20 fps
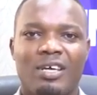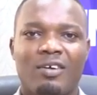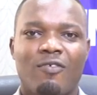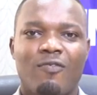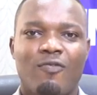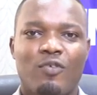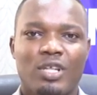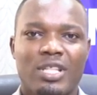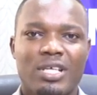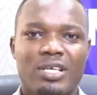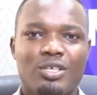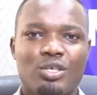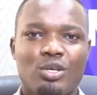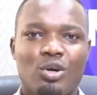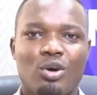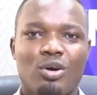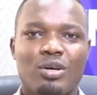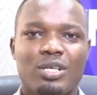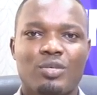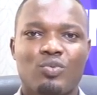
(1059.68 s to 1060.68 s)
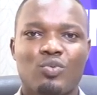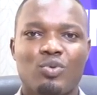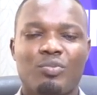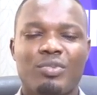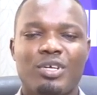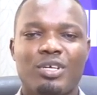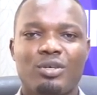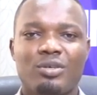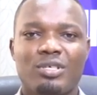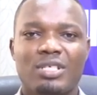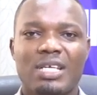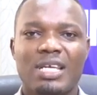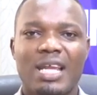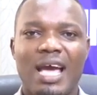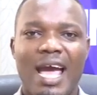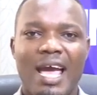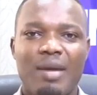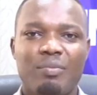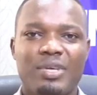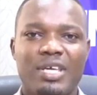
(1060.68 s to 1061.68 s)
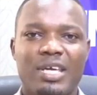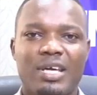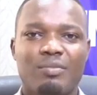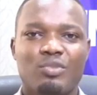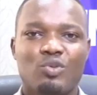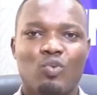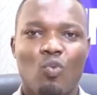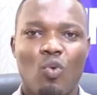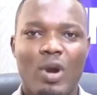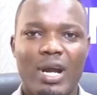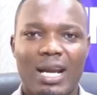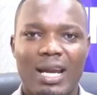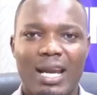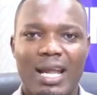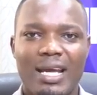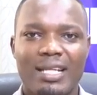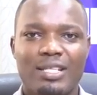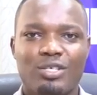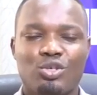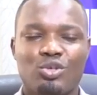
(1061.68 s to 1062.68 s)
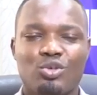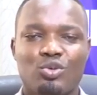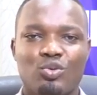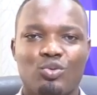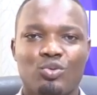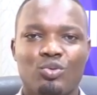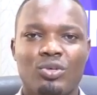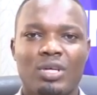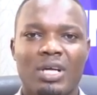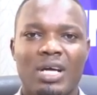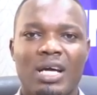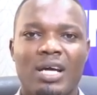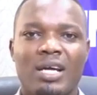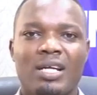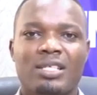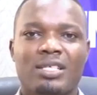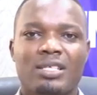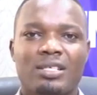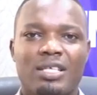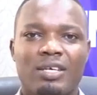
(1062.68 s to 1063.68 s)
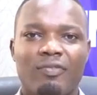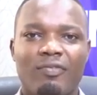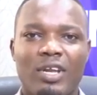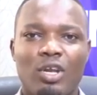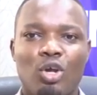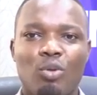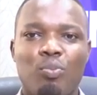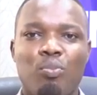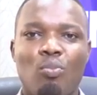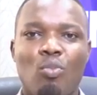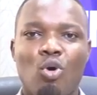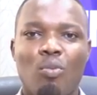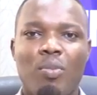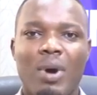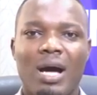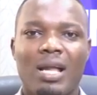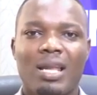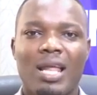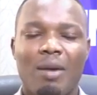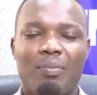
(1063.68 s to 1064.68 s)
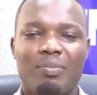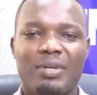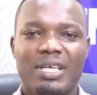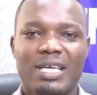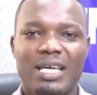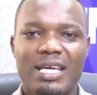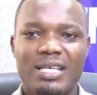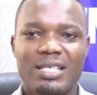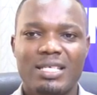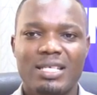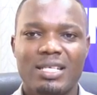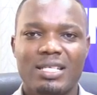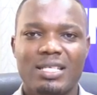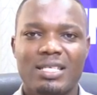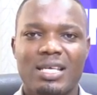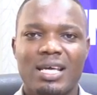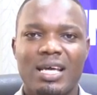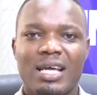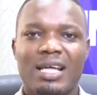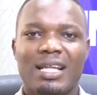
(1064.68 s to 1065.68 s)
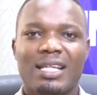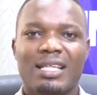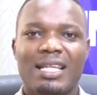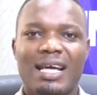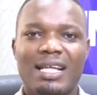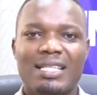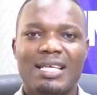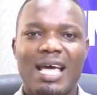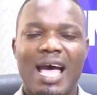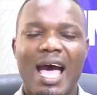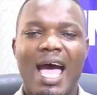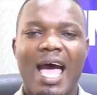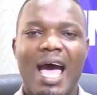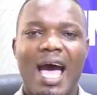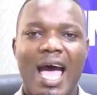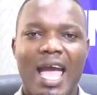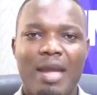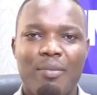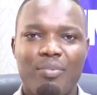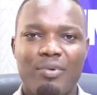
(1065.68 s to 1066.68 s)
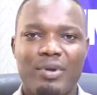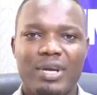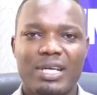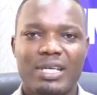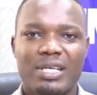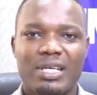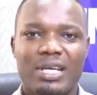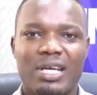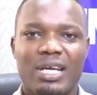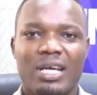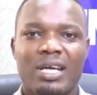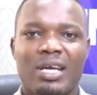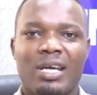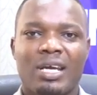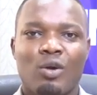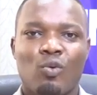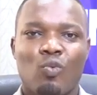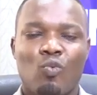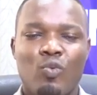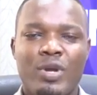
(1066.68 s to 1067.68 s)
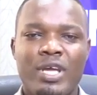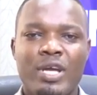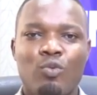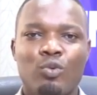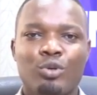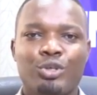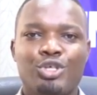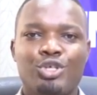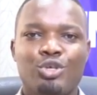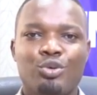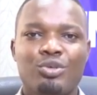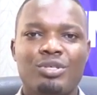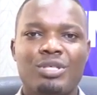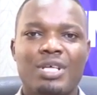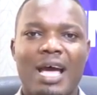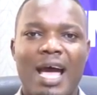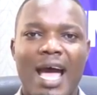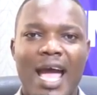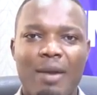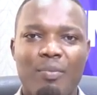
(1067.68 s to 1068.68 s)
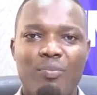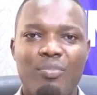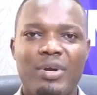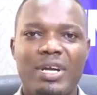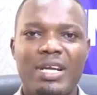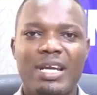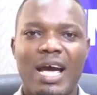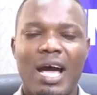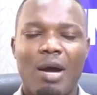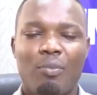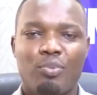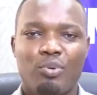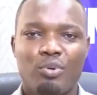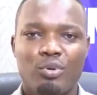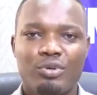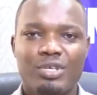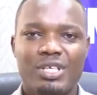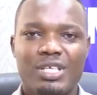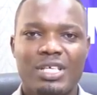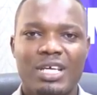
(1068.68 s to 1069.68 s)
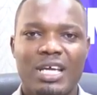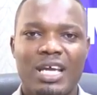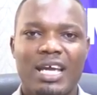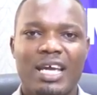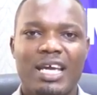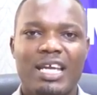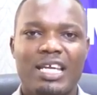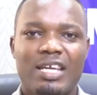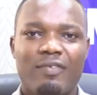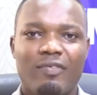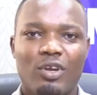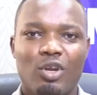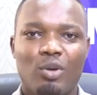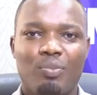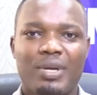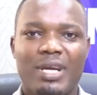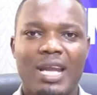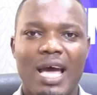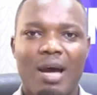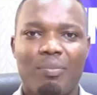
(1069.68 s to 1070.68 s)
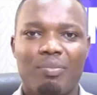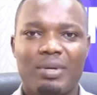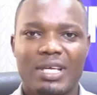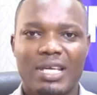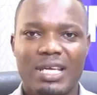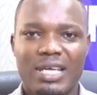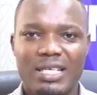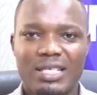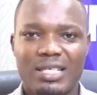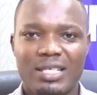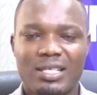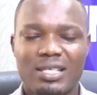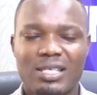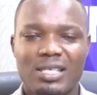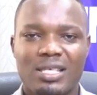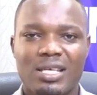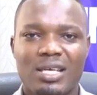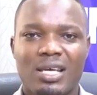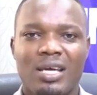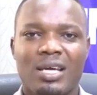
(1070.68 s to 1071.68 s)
For this course, we'll be using IBM's Worklight tool to develop mobile applications that are hybrid. We will choose the hybrid approach in developing applications.